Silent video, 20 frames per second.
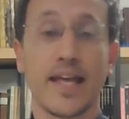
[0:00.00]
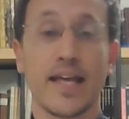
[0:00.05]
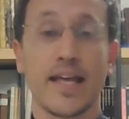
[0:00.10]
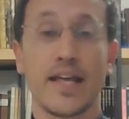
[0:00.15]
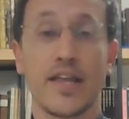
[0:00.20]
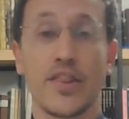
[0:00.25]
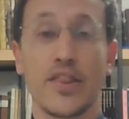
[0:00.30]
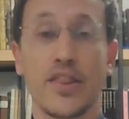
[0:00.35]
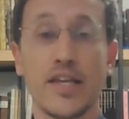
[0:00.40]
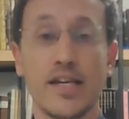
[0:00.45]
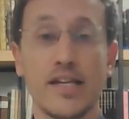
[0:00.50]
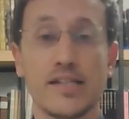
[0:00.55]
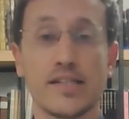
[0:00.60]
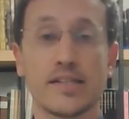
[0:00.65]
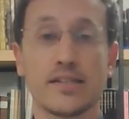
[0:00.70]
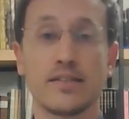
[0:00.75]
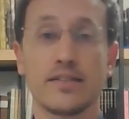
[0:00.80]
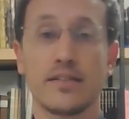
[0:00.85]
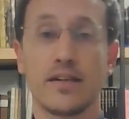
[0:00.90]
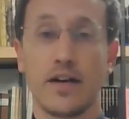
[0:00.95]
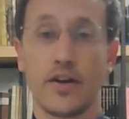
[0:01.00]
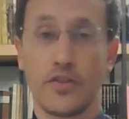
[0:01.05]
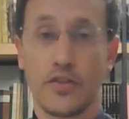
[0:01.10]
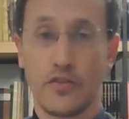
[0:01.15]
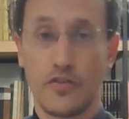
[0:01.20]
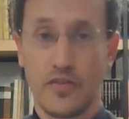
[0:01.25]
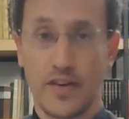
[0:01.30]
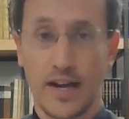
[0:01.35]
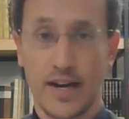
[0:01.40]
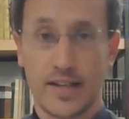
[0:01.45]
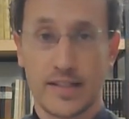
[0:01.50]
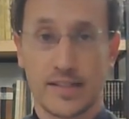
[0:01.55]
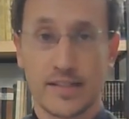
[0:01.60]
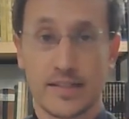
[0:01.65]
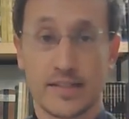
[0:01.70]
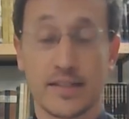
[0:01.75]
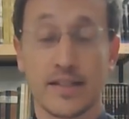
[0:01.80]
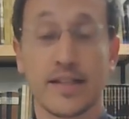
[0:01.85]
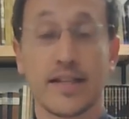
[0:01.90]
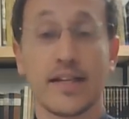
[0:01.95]
These are the facts.
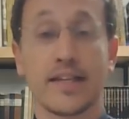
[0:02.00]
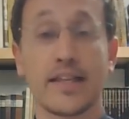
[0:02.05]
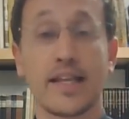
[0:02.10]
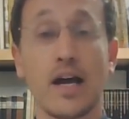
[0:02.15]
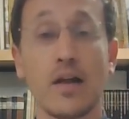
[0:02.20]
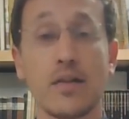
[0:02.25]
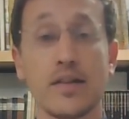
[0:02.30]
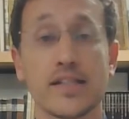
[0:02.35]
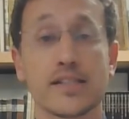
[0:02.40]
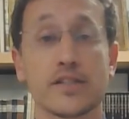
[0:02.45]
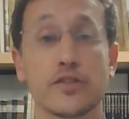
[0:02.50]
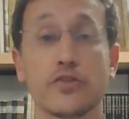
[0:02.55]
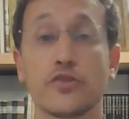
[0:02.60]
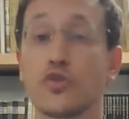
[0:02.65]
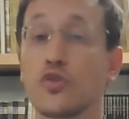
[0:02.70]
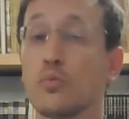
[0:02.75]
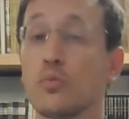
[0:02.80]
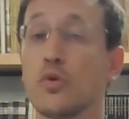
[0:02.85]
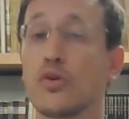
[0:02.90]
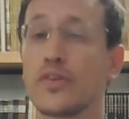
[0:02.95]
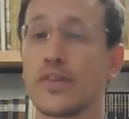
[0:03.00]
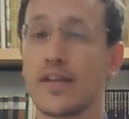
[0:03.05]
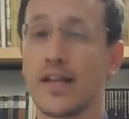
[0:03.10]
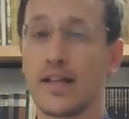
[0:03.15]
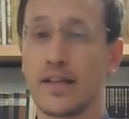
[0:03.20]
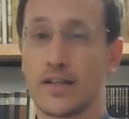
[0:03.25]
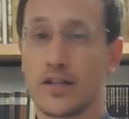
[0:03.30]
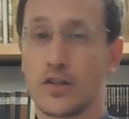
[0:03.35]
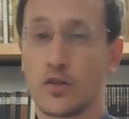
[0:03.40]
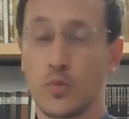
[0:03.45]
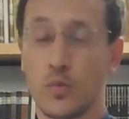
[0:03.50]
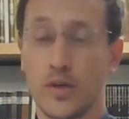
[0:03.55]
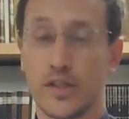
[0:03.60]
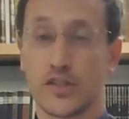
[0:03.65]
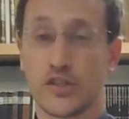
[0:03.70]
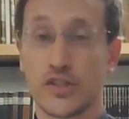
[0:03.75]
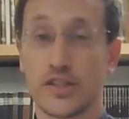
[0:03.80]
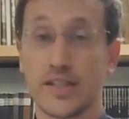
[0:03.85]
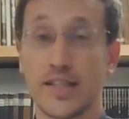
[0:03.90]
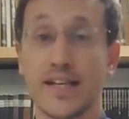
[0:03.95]
Now let's turn to a more delicate
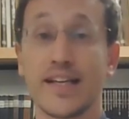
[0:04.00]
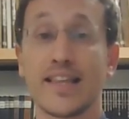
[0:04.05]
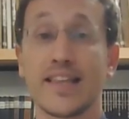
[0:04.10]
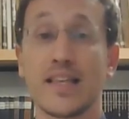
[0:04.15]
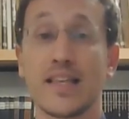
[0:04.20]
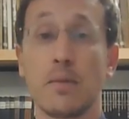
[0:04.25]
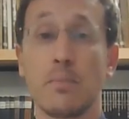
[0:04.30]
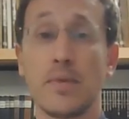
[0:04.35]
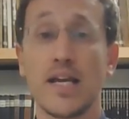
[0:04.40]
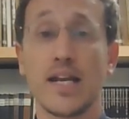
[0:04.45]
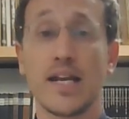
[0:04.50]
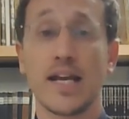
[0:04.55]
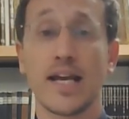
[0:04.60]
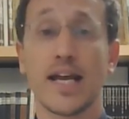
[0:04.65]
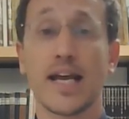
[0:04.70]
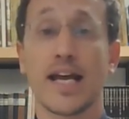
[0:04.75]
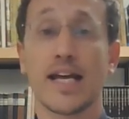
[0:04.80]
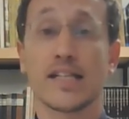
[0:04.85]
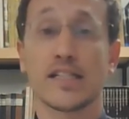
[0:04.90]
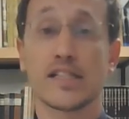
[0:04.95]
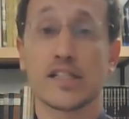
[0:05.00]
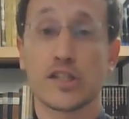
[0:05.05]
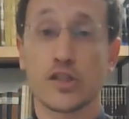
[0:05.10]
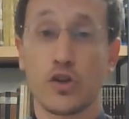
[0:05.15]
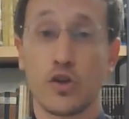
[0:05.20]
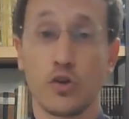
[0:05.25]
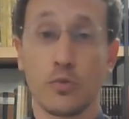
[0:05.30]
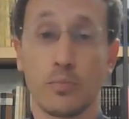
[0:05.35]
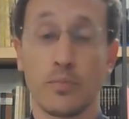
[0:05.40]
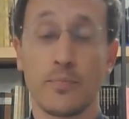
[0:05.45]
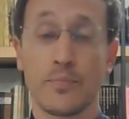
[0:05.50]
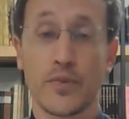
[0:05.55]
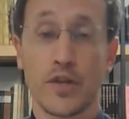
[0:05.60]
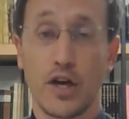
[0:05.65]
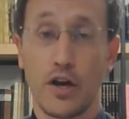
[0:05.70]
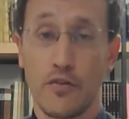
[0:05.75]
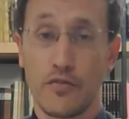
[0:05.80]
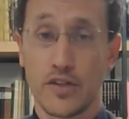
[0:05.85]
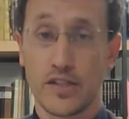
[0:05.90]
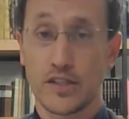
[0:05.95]
question: the meaning and scope
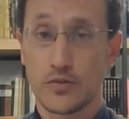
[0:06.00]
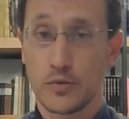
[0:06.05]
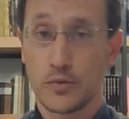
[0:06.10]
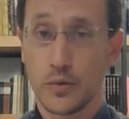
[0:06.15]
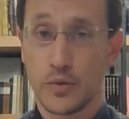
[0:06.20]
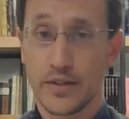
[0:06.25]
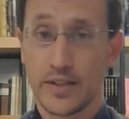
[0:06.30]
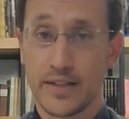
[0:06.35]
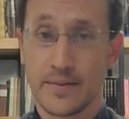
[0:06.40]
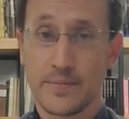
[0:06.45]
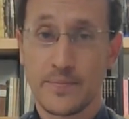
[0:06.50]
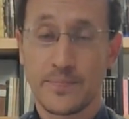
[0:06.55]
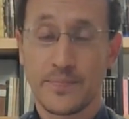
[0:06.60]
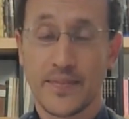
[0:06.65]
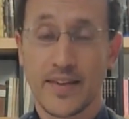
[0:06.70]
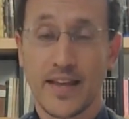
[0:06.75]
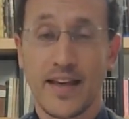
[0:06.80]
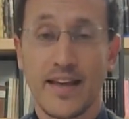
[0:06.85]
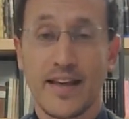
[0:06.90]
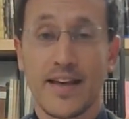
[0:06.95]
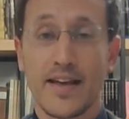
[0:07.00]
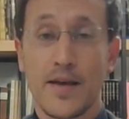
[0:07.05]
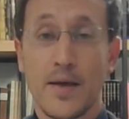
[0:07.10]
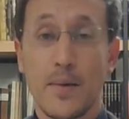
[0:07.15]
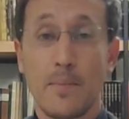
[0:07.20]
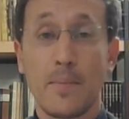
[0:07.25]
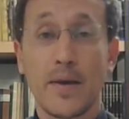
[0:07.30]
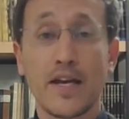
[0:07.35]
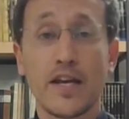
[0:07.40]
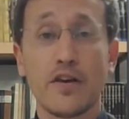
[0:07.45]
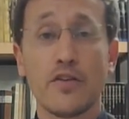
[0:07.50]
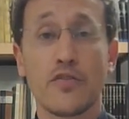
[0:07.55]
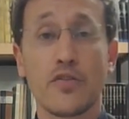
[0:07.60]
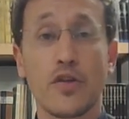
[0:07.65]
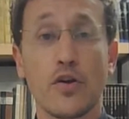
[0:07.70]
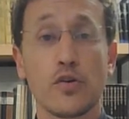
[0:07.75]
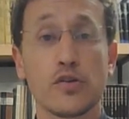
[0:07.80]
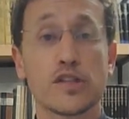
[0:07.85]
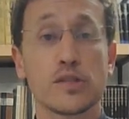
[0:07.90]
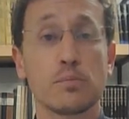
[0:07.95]
of this ruling. Many of
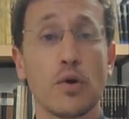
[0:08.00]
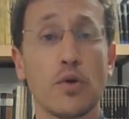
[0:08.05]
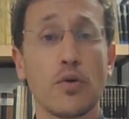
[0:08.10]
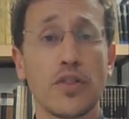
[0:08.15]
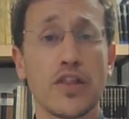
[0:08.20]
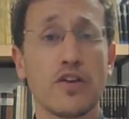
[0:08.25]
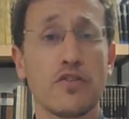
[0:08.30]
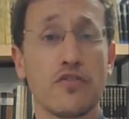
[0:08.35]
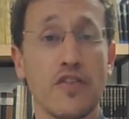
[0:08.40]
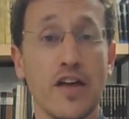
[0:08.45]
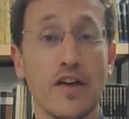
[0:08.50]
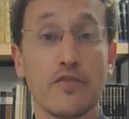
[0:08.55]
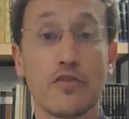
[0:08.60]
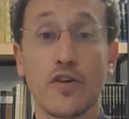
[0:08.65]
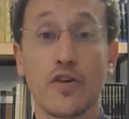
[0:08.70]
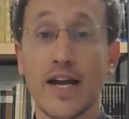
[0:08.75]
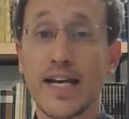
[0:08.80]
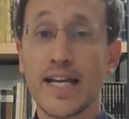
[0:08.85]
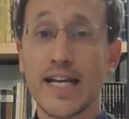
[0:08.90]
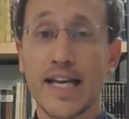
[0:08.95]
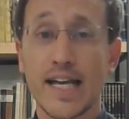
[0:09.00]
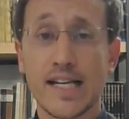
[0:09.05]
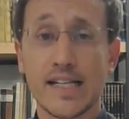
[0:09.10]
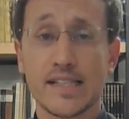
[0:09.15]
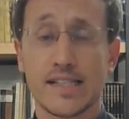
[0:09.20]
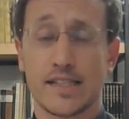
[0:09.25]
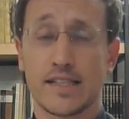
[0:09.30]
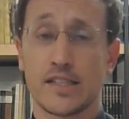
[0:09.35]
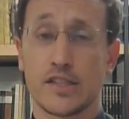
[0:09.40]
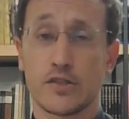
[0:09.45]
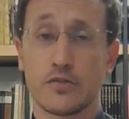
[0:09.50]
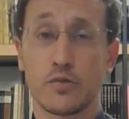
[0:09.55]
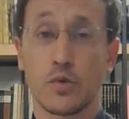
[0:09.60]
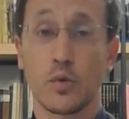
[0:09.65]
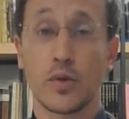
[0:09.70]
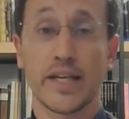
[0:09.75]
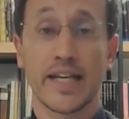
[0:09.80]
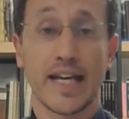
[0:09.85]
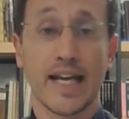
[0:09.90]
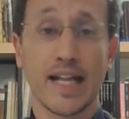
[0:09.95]
those both in favor and against this
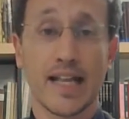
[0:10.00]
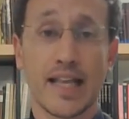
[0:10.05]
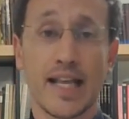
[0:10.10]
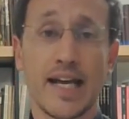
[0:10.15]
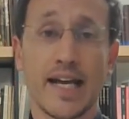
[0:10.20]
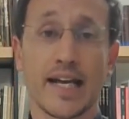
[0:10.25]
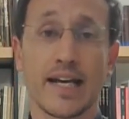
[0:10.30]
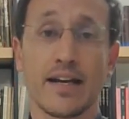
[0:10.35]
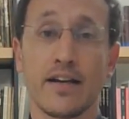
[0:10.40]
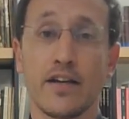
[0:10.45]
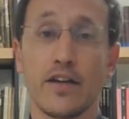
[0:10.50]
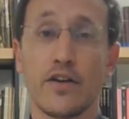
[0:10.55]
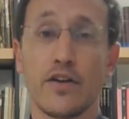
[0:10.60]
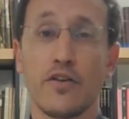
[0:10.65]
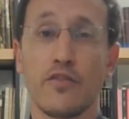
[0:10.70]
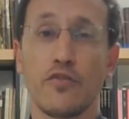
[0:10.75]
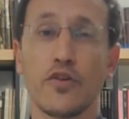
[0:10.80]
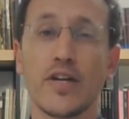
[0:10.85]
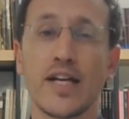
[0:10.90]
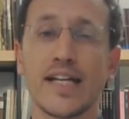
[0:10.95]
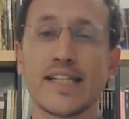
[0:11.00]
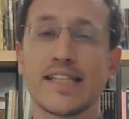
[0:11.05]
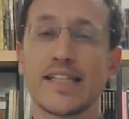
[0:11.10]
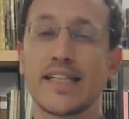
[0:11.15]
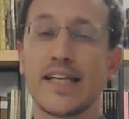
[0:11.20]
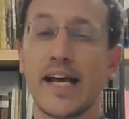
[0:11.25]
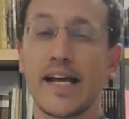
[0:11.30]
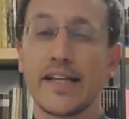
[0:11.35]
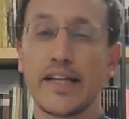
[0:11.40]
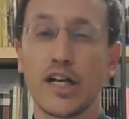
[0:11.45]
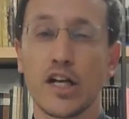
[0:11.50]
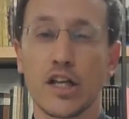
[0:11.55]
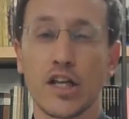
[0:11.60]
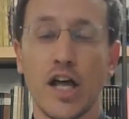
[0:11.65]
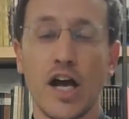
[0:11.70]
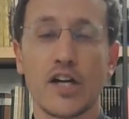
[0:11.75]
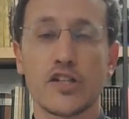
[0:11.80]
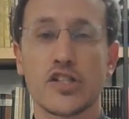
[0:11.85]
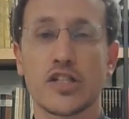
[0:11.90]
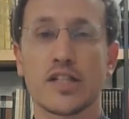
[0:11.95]
ruling alike view it as an
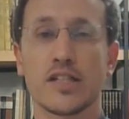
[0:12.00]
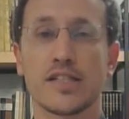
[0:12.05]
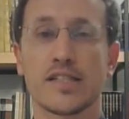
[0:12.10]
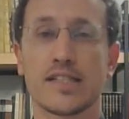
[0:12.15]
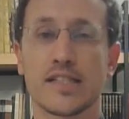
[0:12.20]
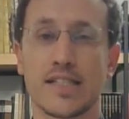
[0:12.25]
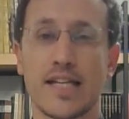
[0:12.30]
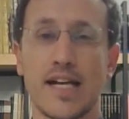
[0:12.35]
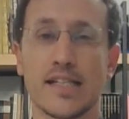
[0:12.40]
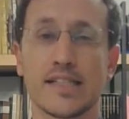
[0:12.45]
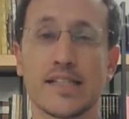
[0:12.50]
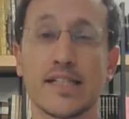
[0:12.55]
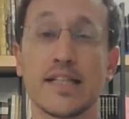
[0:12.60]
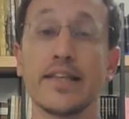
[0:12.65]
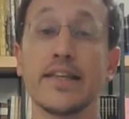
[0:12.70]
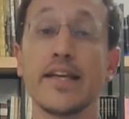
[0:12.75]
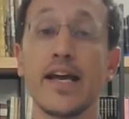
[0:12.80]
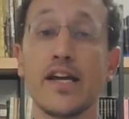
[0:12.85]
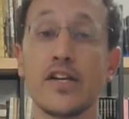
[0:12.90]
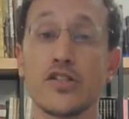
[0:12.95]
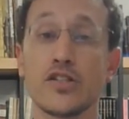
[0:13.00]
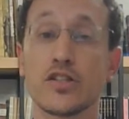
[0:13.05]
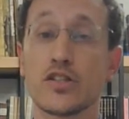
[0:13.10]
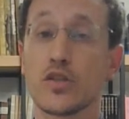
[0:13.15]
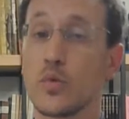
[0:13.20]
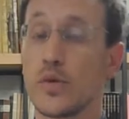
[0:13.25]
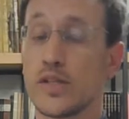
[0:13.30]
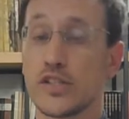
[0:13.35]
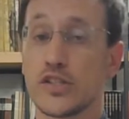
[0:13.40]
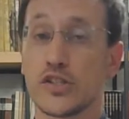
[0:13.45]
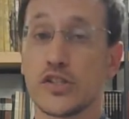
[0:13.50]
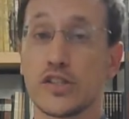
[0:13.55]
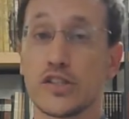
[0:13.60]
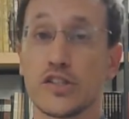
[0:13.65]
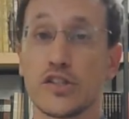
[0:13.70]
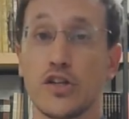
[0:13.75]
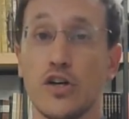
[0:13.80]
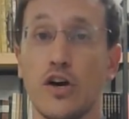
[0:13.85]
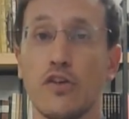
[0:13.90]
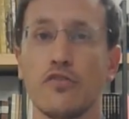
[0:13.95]
ideological stance in the ancient questions
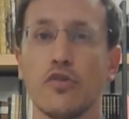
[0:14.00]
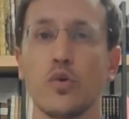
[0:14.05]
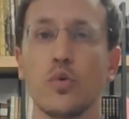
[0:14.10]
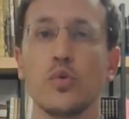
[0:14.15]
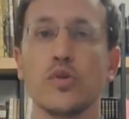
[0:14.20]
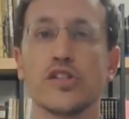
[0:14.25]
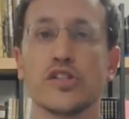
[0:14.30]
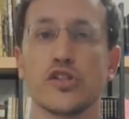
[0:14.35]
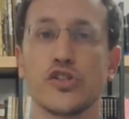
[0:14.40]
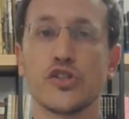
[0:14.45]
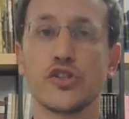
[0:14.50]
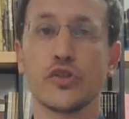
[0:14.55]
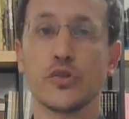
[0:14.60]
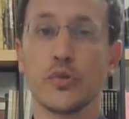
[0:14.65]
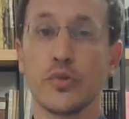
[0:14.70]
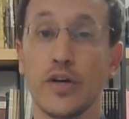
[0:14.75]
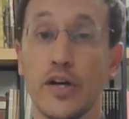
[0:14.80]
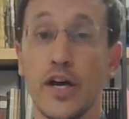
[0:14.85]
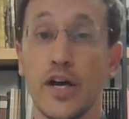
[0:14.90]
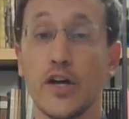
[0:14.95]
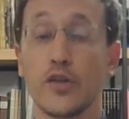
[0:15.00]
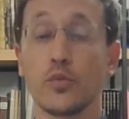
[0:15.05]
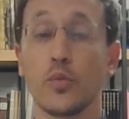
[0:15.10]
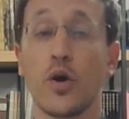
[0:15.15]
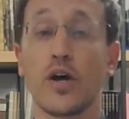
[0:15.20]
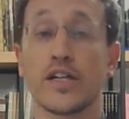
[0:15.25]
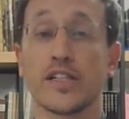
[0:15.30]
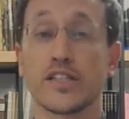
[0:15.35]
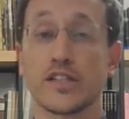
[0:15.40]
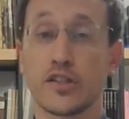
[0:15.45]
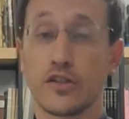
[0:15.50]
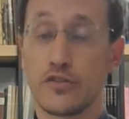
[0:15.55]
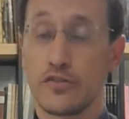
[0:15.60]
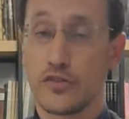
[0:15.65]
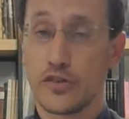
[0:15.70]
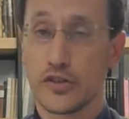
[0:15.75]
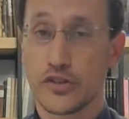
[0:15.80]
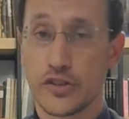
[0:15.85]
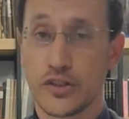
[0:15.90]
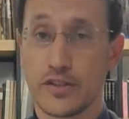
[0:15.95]
of who is a Jew and what is
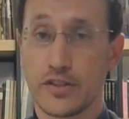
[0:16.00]
conversion.